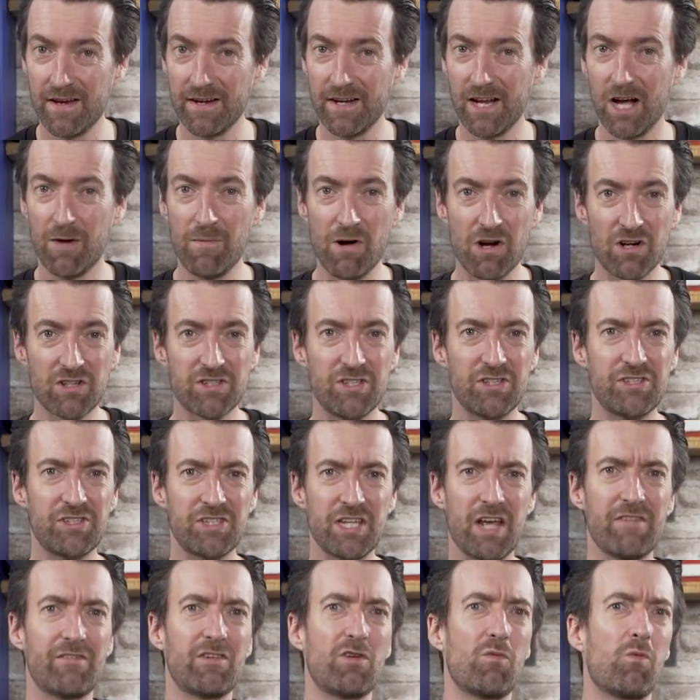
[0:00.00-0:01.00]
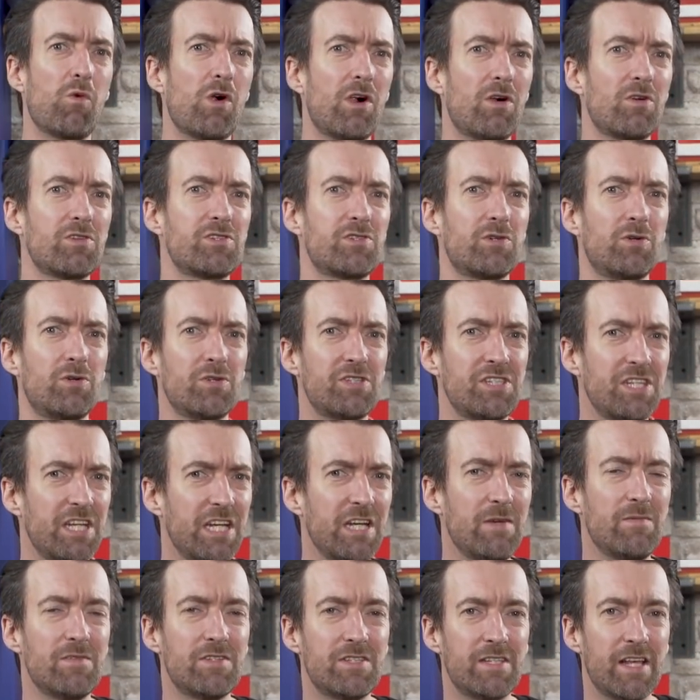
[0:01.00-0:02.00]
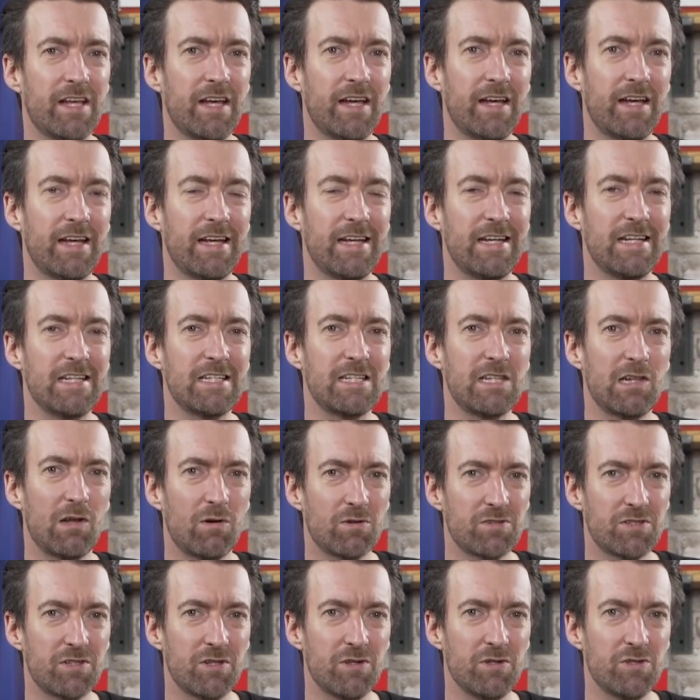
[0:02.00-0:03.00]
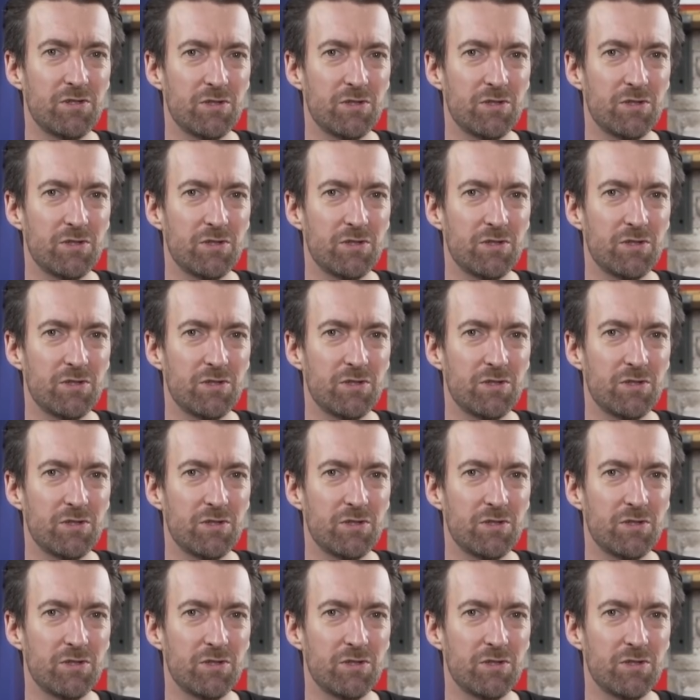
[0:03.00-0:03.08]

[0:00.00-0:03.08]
Now, amongst the 7 World Tour teams there is Lotto